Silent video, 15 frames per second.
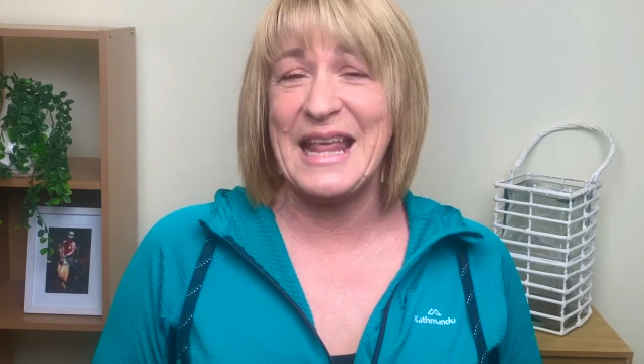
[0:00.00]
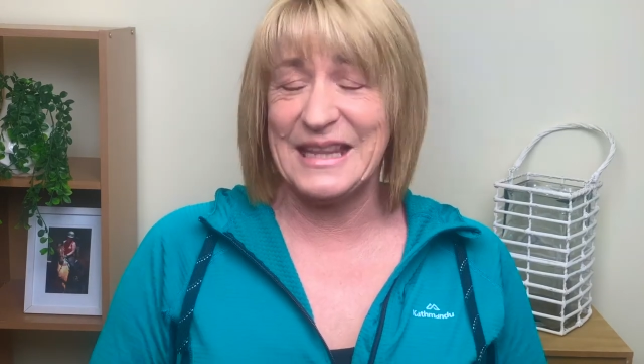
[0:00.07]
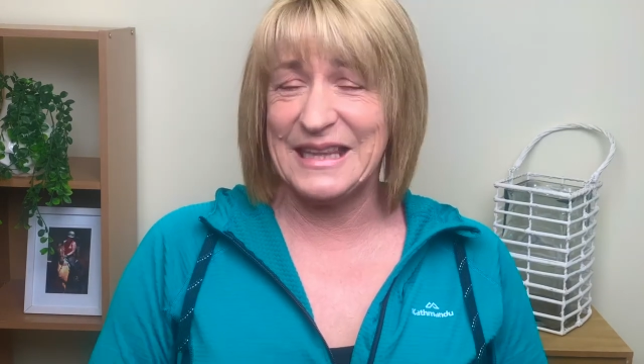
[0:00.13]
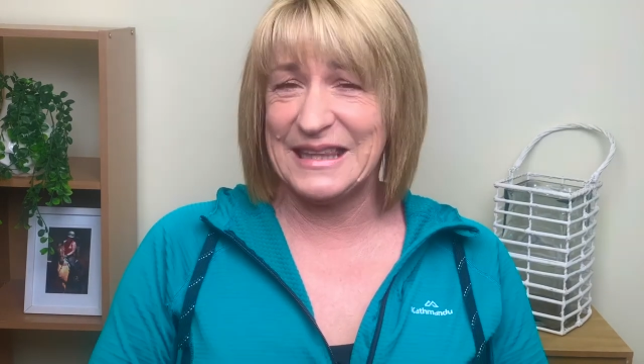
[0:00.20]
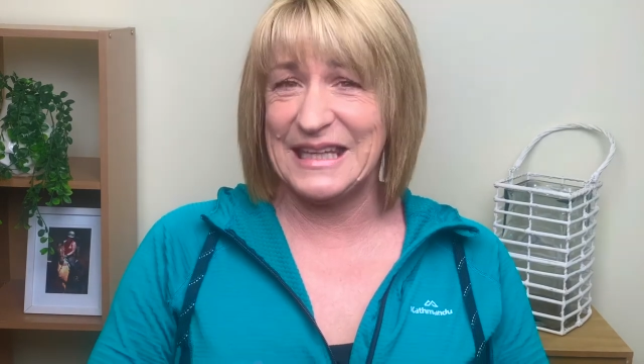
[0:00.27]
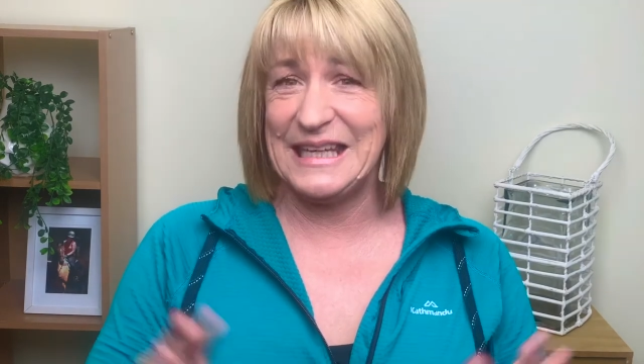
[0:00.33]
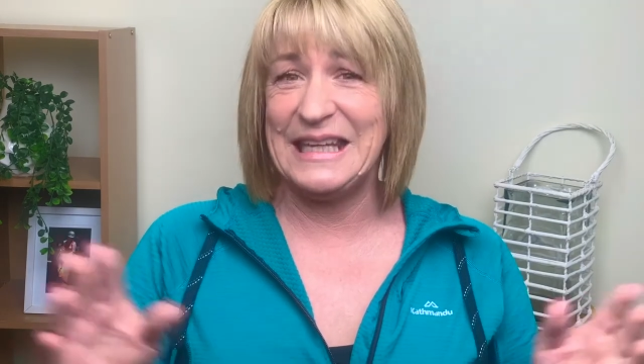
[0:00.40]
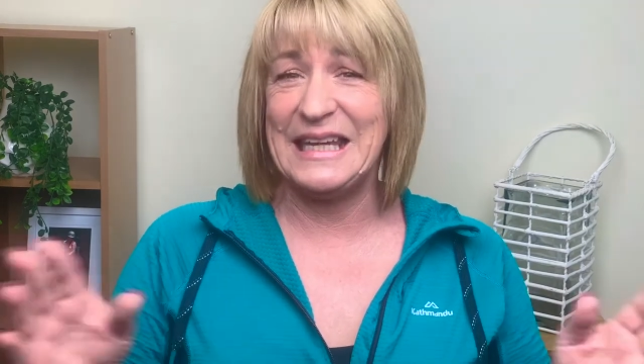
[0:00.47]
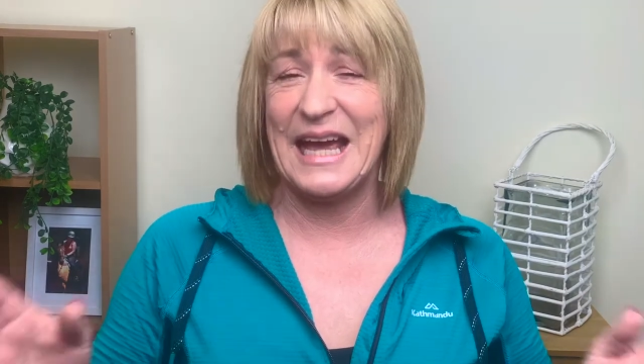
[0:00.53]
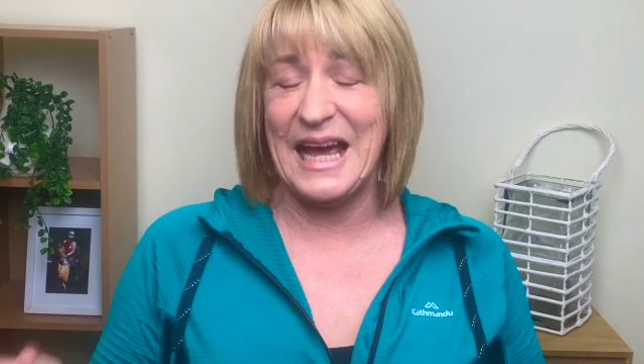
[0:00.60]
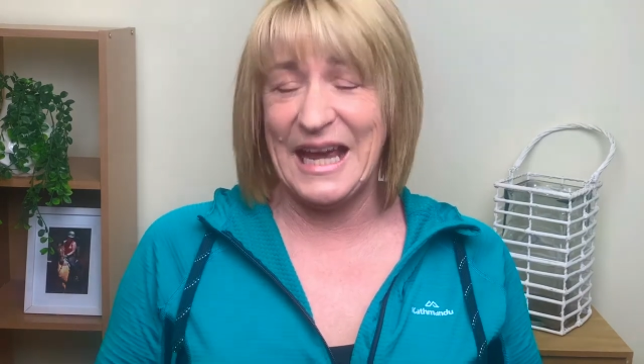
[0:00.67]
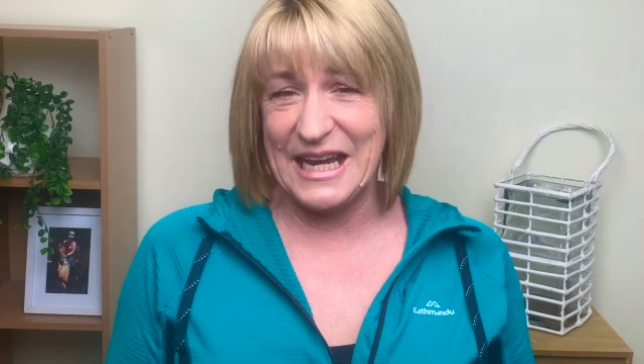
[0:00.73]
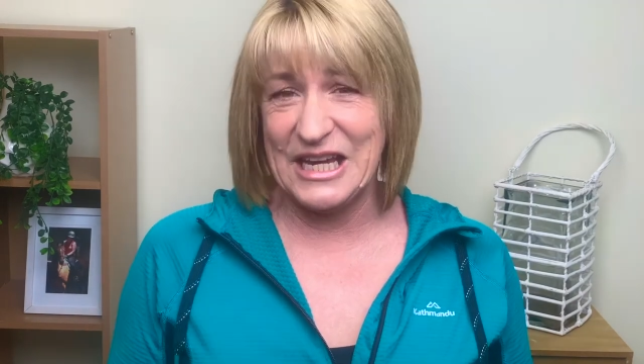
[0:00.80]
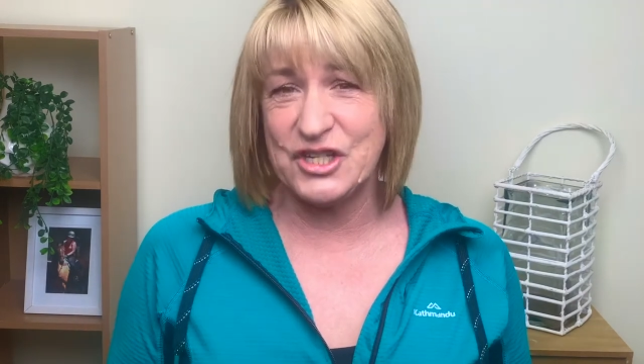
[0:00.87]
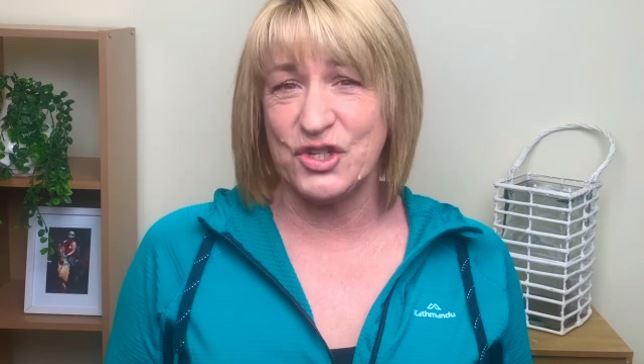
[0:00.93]
the
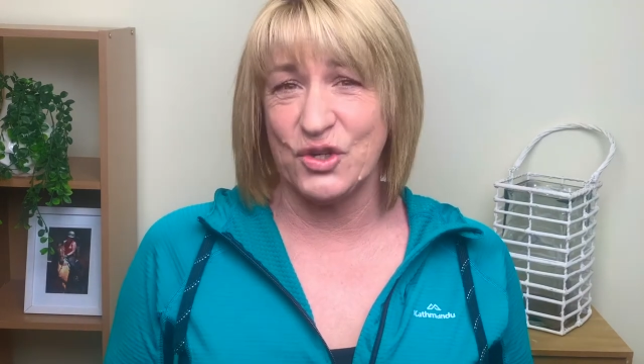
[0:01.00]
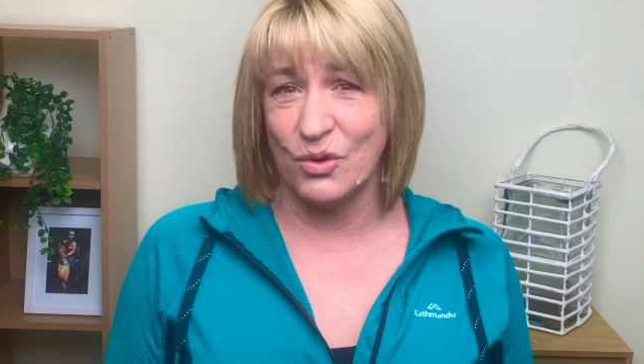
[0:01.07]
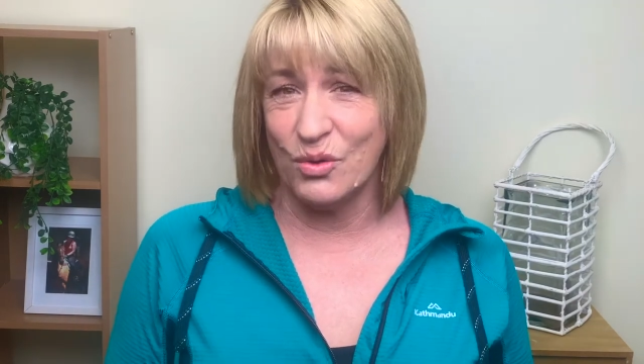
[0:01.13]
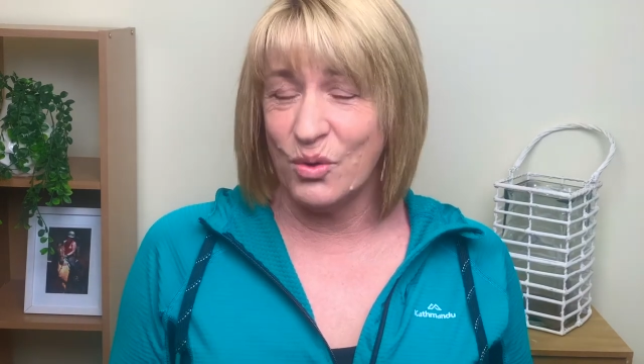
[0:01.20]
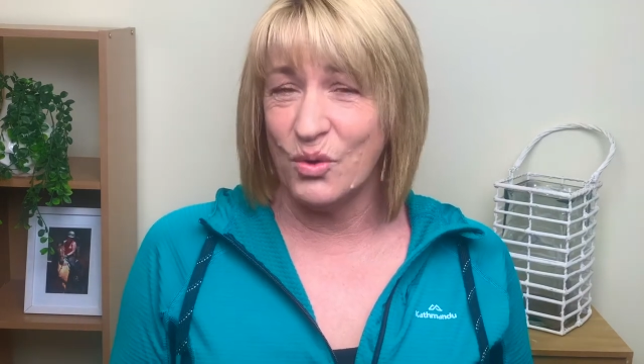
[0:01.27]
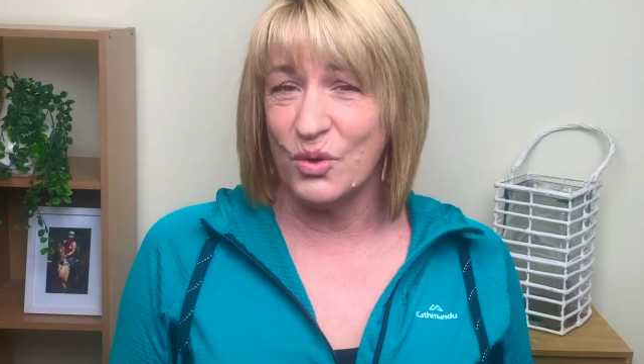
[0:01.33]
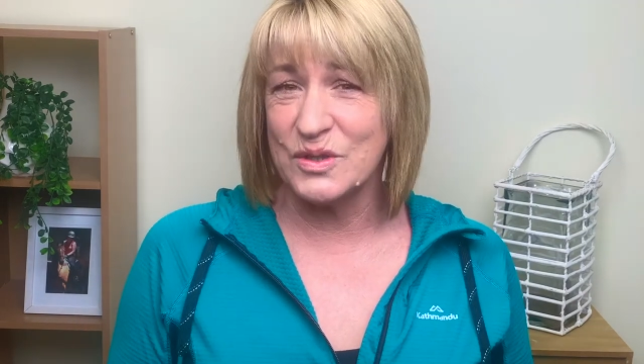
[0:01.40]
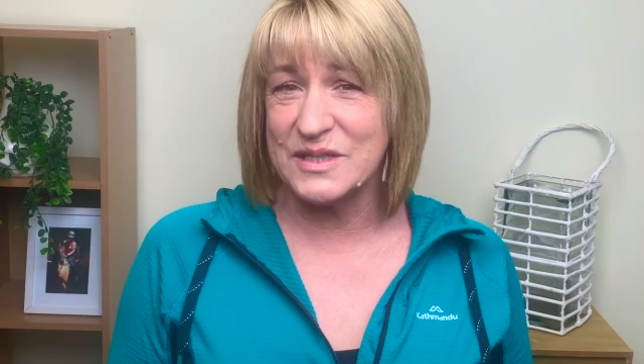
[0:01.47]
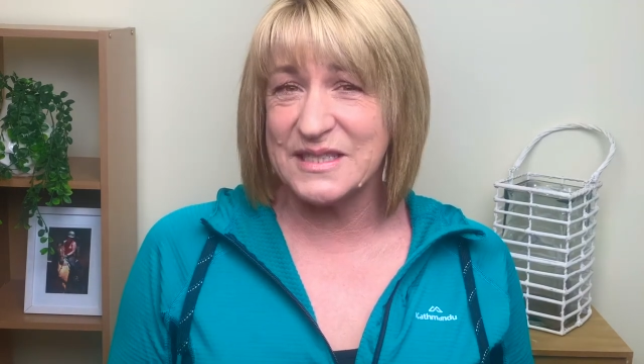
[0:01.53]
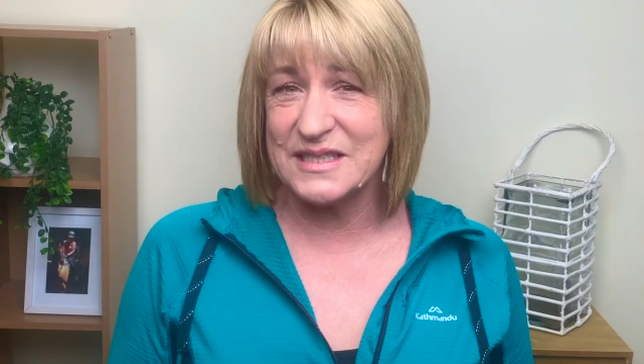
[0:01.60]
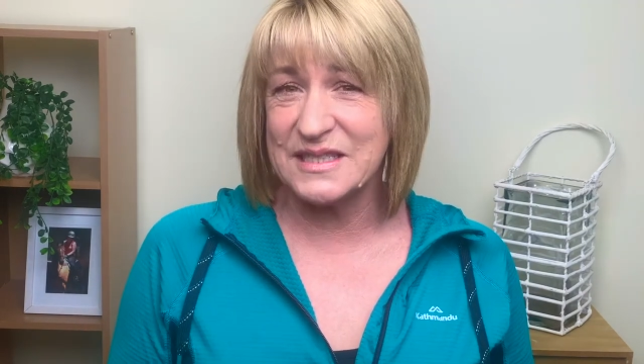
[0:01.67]
age your horse